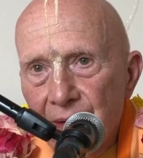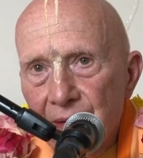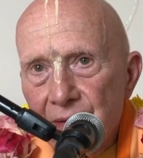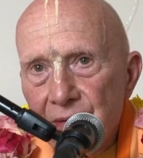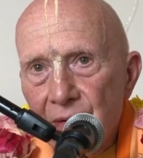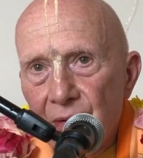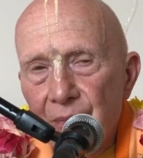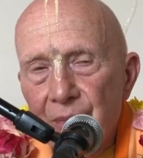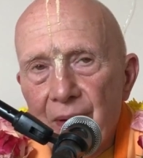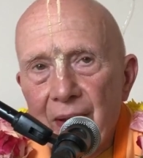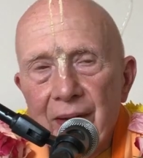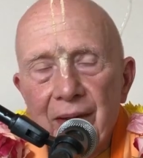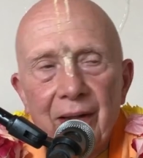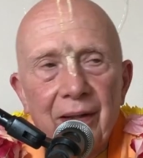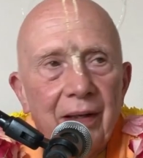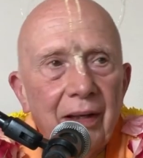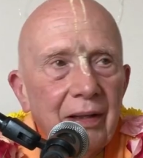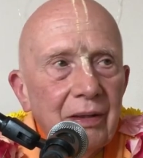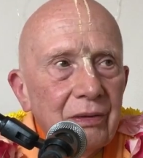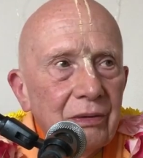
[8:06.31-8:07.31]
So by the
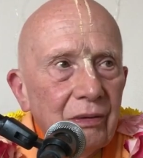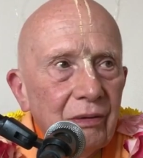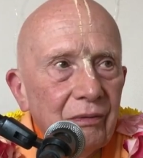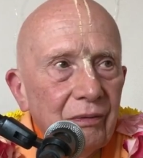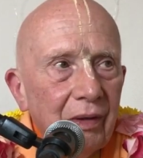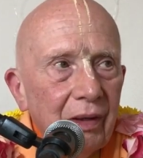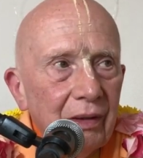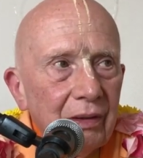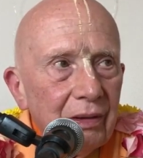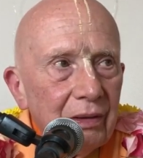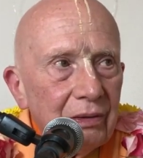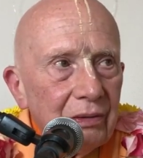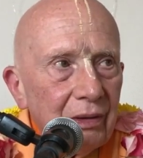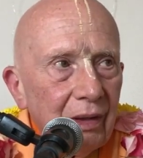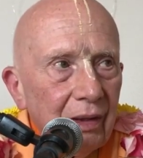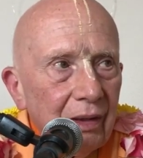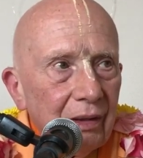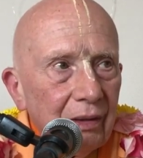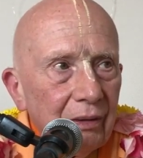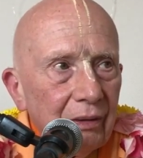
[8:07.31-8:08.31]
nature of our
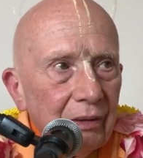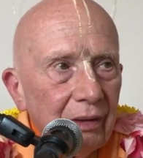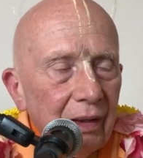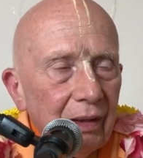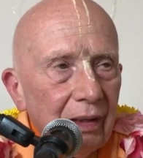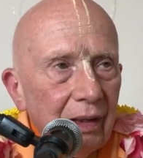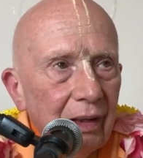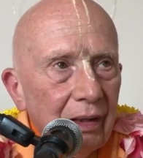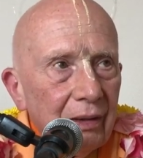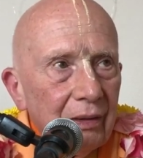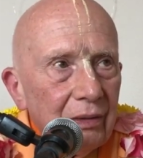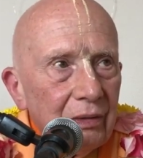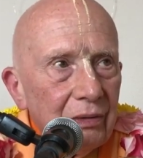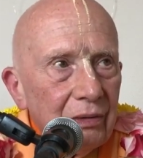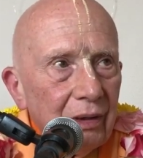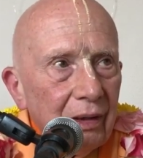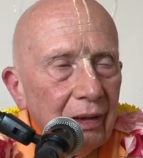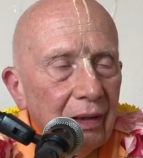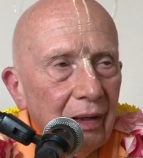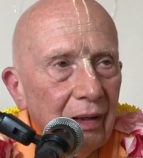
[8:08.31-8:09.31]
desire, that
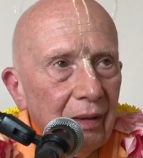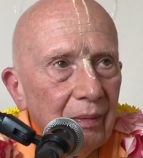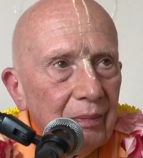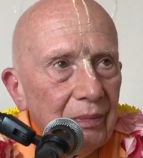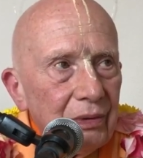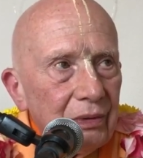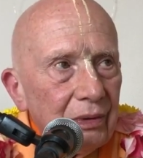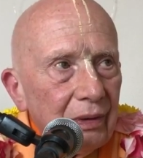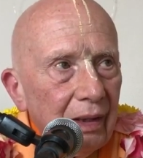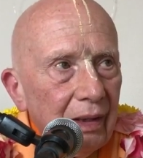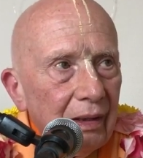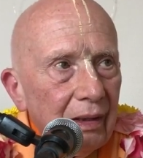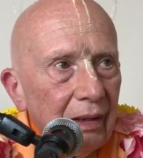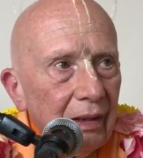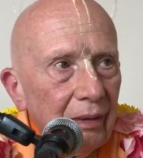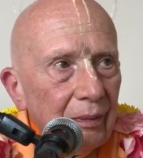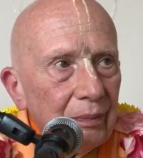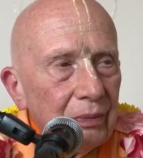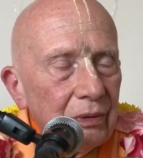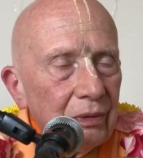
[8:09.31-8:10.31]
energy comes and
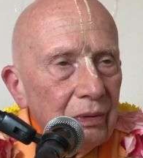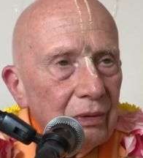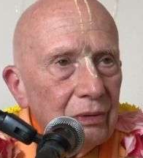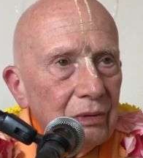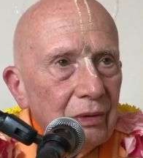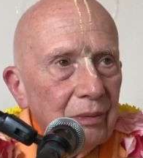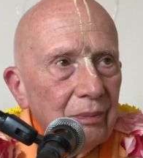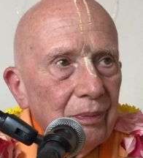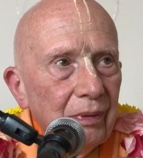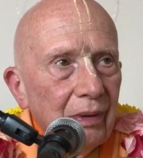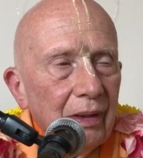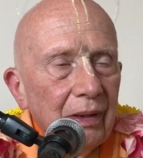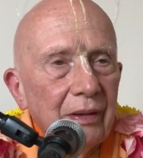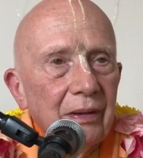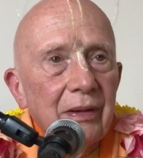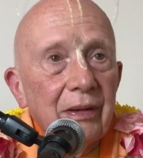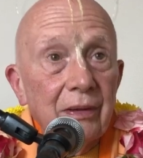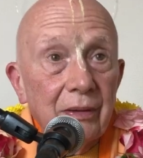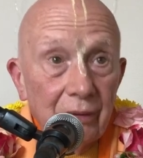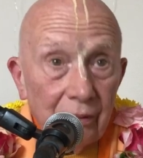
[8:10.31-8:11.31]
helps to supply
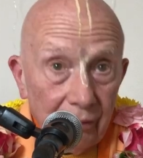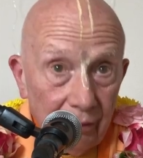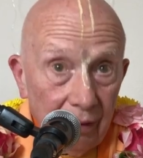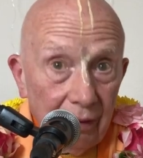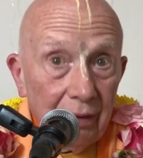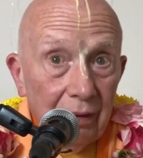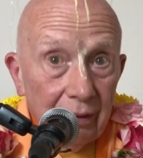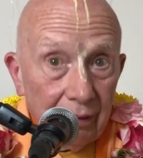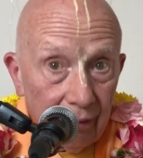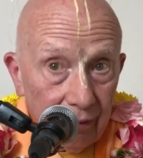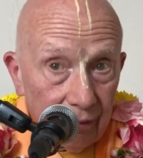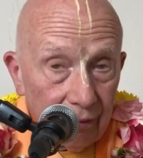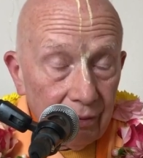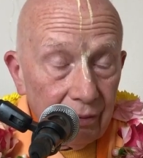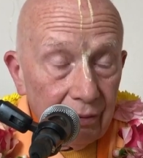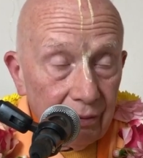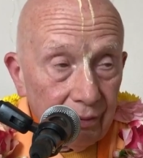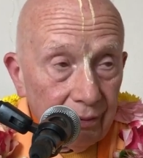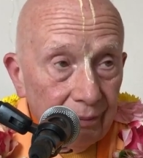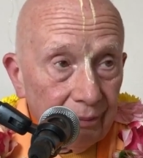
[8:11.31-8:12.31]
the
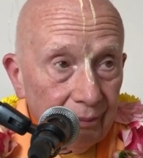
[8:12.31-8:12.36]
ingredients